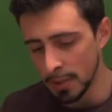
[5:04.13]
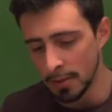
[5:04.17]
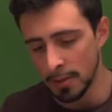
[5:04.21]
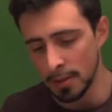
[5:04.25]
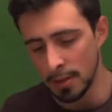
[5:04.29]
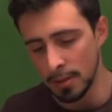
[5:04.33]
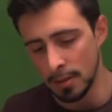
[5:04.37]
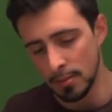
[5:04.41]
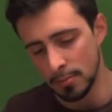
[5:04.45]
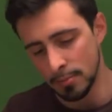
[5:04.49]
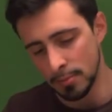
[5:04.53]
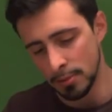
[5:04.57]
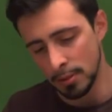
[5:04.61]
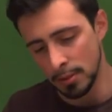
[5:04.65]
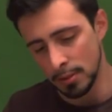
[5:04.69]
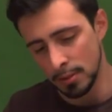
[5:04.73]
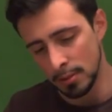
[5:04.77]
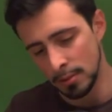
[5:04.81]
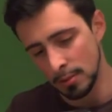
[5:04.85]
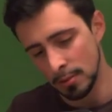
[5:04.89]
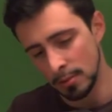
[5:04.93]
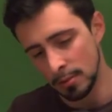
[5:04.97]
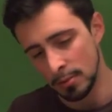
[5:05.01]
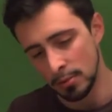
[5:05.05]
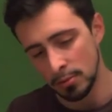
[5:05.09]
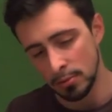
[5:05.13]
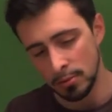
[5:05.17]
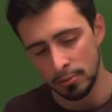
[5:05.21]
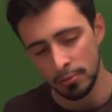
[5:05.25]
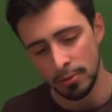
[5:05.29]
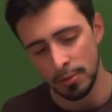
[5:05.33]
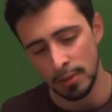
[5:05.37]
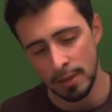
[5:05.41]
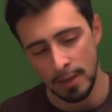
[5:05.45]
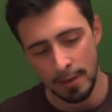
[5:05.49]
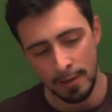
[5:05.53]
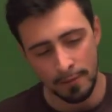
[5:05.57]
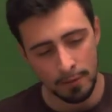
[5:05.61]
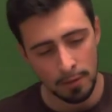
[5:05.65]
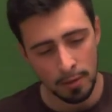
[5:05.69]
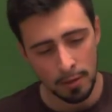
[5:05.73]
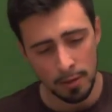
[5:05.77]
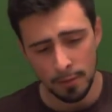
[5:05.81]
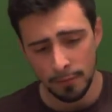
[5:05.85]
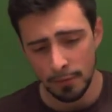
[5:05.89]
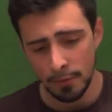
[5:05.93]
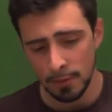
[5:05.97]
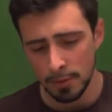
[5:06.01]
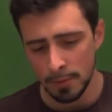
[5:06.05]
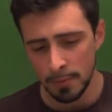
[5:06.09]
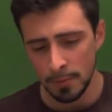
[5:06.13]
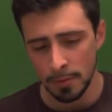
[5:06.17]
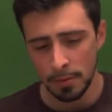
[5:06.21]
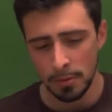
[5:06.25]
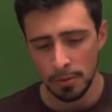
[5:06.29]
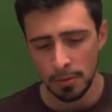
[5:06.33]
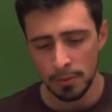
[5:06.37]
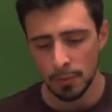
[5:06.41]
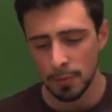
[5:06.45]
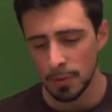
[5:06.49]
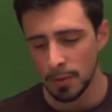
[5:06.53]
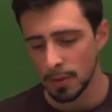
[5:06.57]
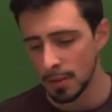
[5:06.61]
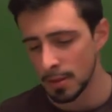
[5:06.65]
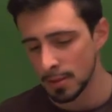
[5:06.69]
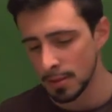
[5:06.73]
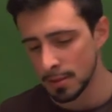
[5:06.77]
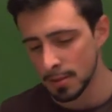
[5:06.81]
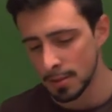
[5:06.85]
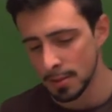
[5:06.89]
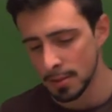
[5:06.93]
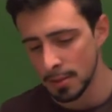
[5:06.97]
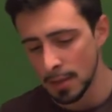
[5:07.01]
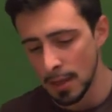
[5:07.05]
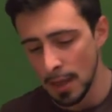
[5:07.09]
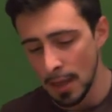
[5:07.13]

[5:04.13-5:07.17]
that because I don't really have a lot of experience with this.